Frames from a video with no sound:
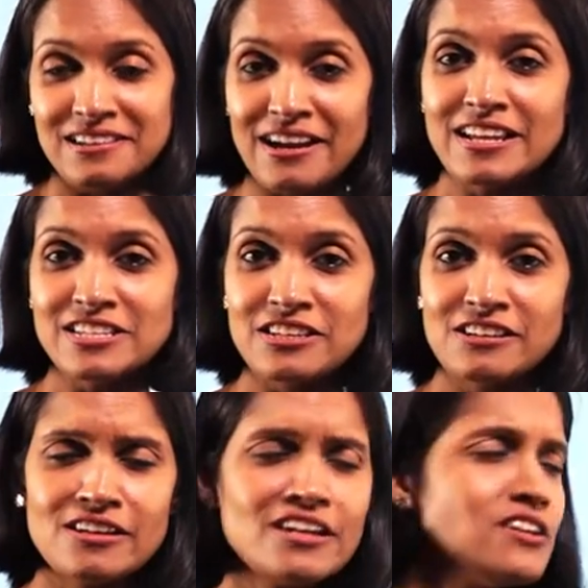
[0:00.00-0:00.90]
Right,
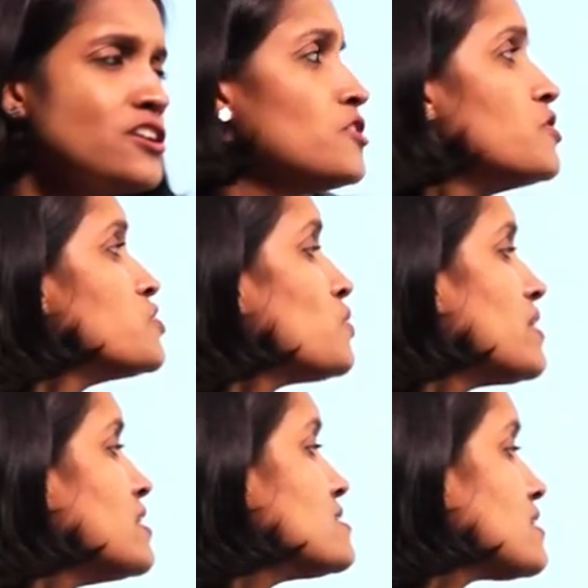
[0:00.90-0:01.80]
children? So
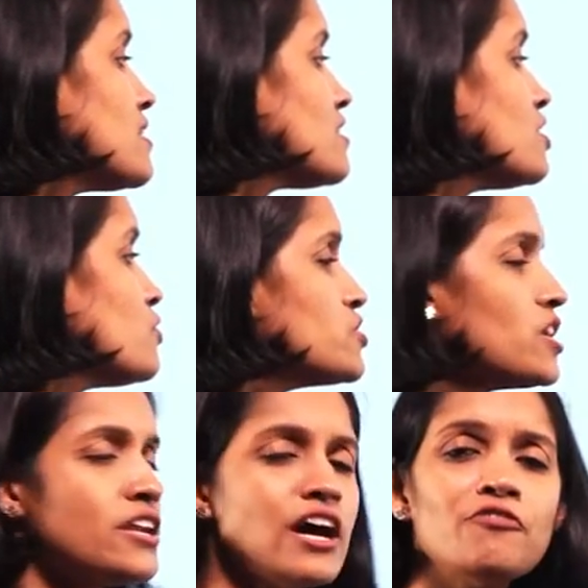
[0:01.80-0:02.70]
what is the
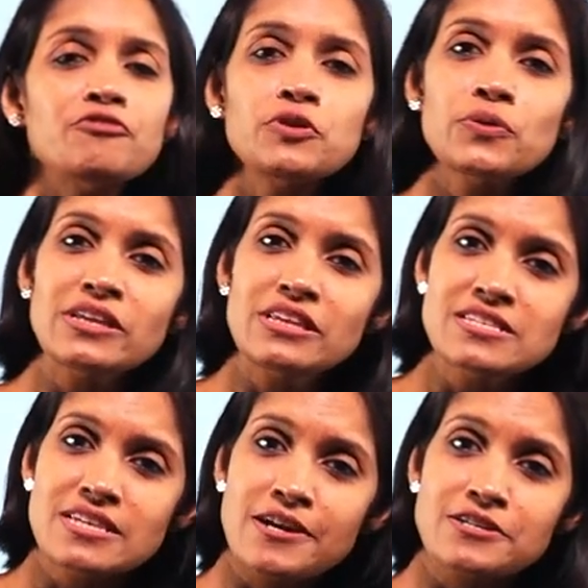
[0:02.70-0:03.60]
conclusion after doing
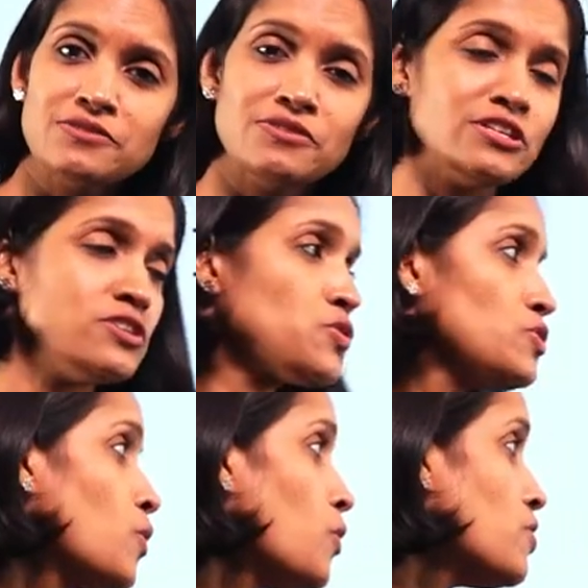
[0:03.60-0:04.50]
this activity? So
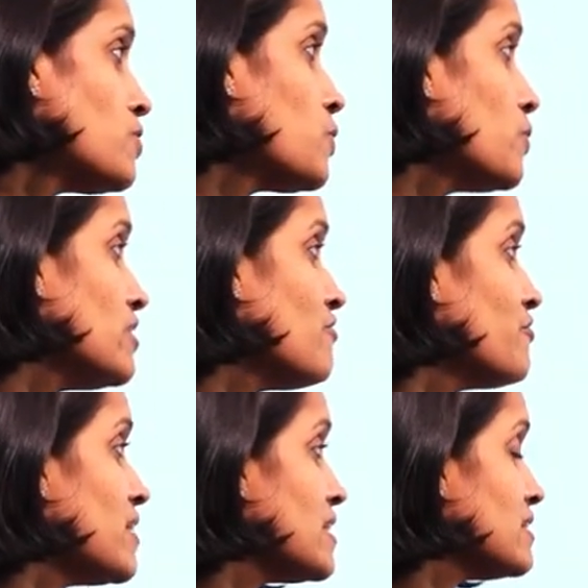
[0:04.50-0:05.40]
you all know
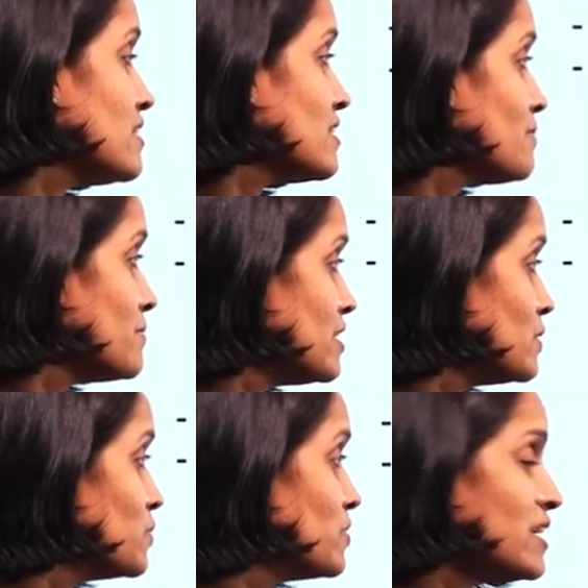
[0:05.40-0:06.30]
inflating the
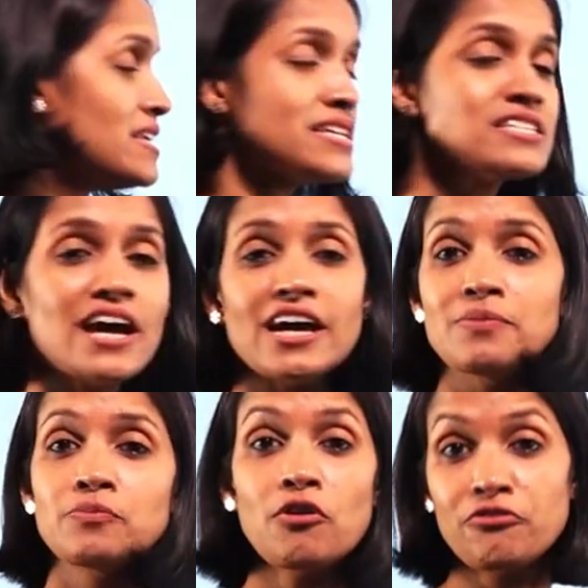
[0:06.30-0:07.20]
balloon is a
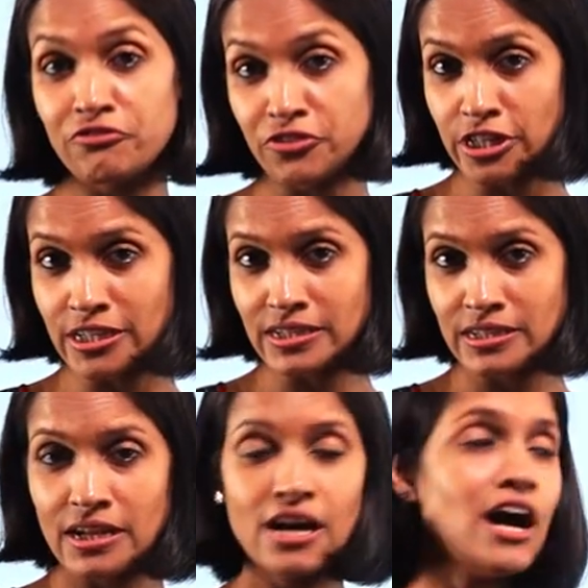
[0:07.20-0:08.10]
type of work.
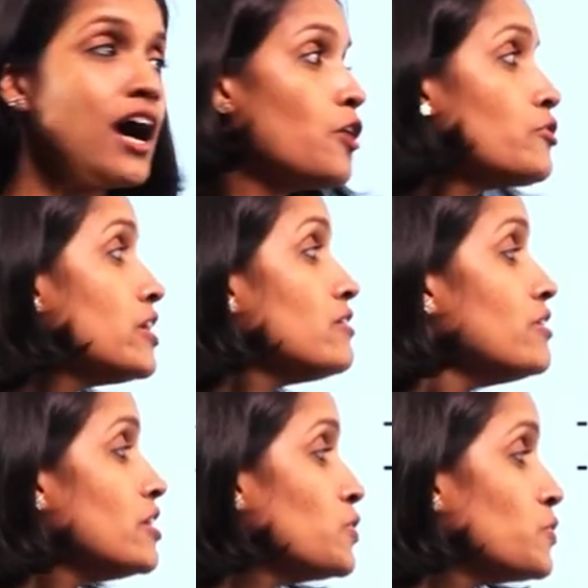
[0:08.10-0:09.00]
How did
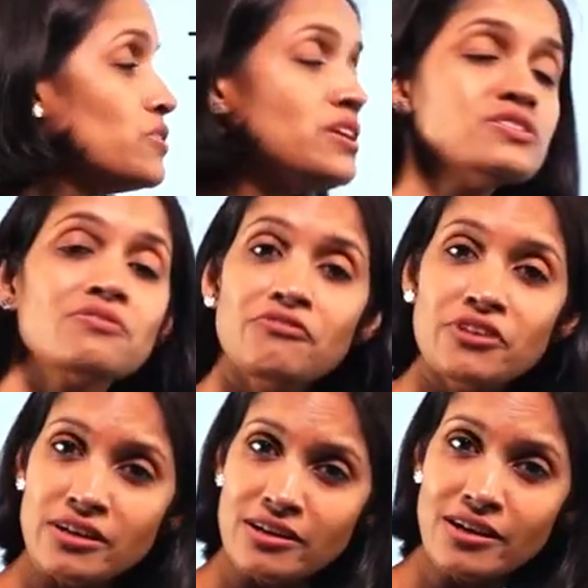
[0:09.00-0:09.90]
we do this
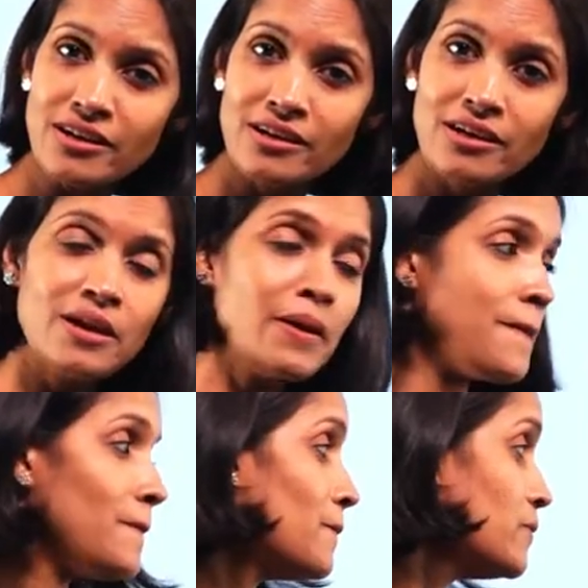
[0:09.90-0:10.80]
work?
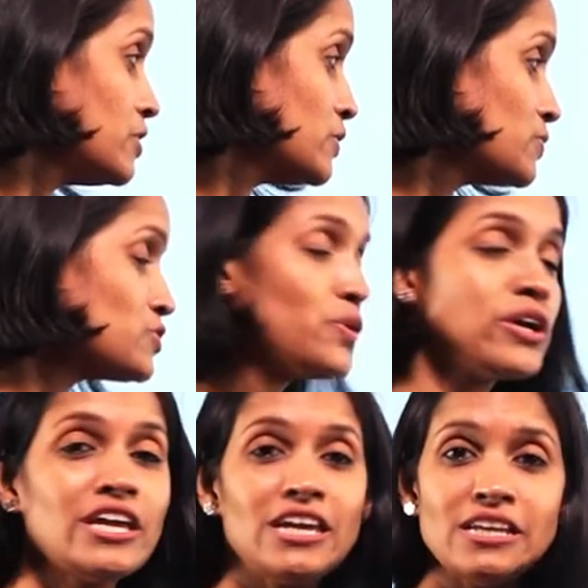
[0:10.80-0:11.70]
Due to
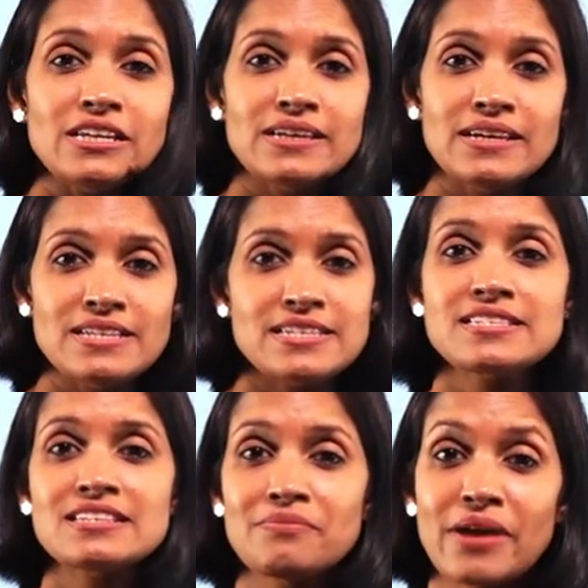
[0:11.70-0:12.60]
heat.
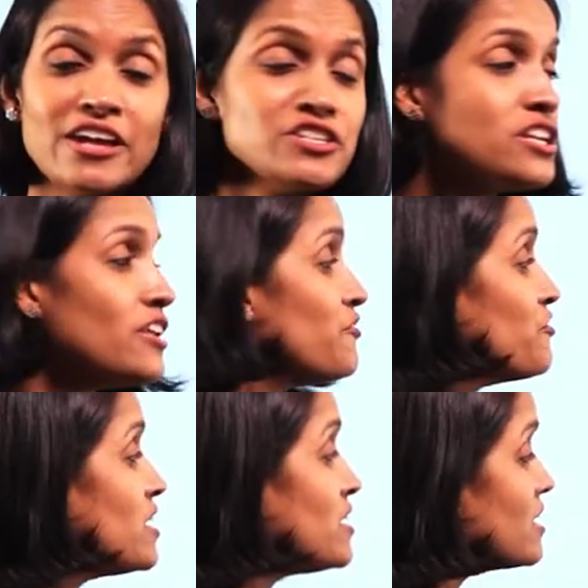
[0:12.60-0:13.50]
Just imagine if
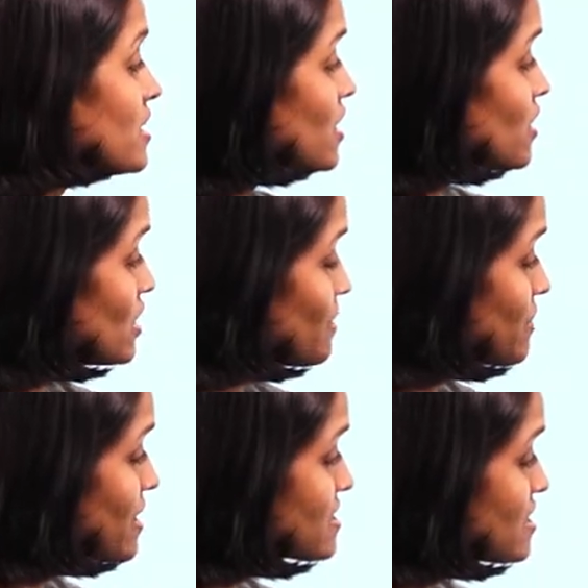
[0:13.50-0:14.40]
we
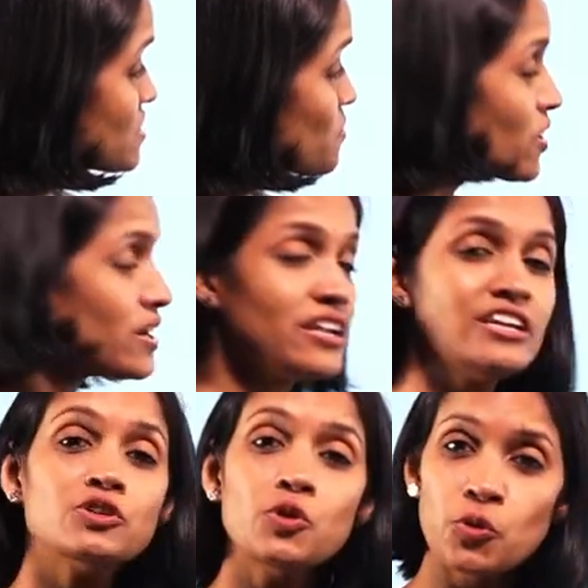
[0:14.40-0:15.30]
immerse this bottle
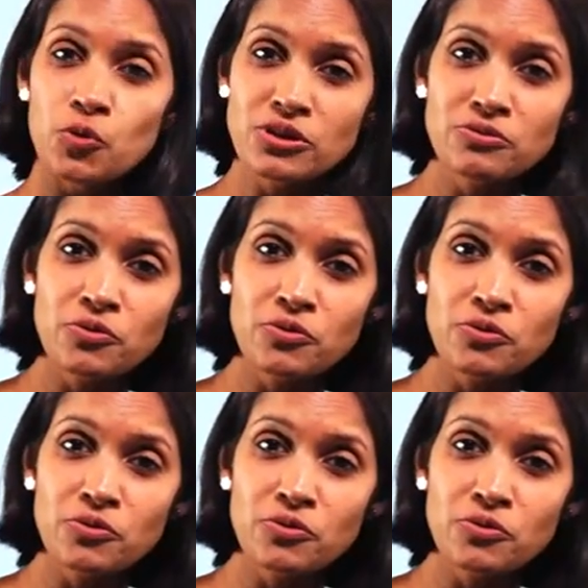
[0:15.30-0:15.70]
in cold